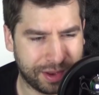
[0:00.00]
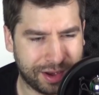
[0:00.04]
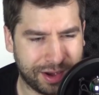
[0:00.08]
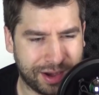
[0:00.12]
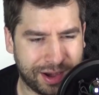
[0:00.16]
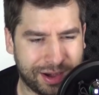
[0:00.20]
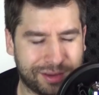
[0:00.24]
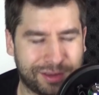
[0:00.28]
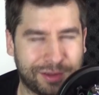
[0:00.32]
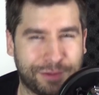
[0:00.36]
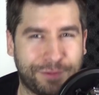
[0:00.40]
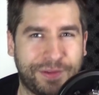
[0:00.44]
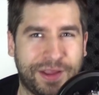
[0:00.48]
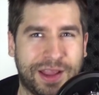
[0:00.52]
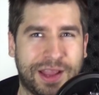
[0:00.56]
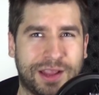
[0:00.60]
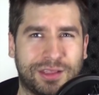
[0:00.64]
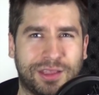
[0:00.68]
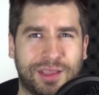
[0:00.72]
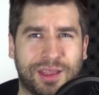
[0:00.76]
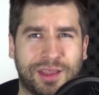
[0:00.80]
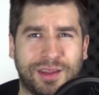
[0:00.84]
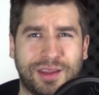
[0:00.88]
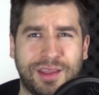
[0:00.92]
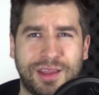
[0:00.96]
It's the fact
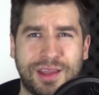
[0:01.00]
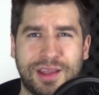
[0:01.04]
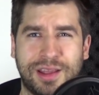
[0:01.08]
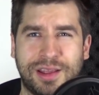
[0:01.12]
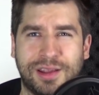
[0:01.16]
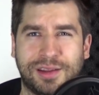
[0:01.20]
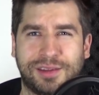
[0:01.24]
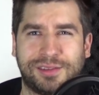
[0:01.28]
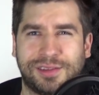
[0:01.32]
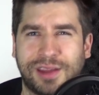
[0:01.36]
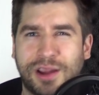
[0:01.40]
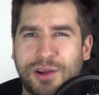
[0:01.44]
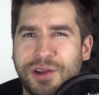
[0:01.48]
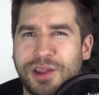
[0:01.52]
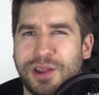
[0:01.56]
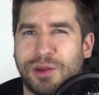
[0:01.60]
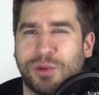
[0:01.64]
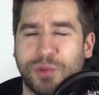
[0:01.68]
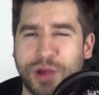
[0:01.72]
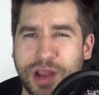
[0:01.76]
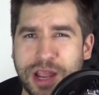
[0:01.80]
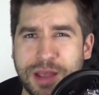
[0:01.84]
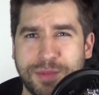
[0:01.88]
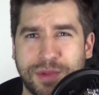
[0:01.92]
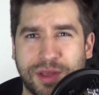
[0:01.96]
that Saudi
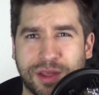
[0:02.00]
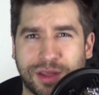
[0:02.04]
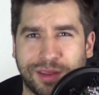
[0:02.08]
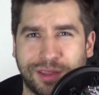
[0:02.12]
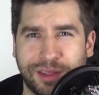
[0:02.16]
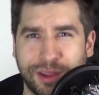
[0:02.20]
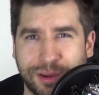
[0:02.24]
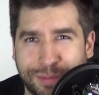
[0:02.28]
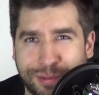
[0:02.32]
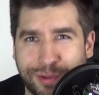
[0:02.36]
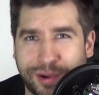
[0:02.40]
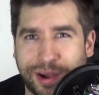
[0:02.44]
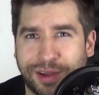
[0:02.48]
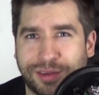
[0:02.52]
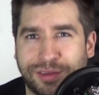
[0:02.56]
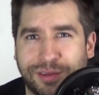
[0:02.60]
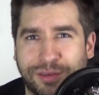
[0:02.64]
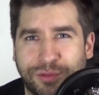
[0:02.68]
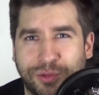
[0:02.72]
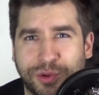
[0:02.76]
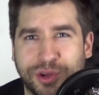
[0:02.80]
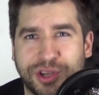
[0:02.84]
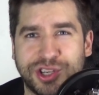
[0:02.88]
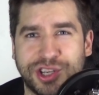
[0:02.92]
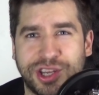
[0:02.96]
Arabia, the oppressive
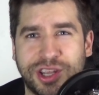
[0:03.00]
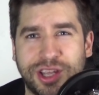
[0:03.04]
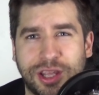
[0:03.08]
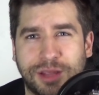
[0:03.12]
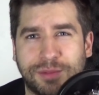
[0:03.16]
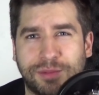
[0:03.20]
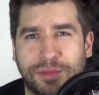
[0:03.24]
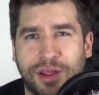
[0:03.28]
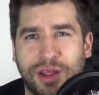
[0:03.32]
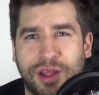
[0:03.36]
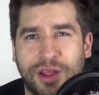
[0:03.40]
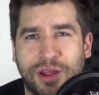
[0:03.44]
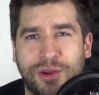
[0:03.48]
regime,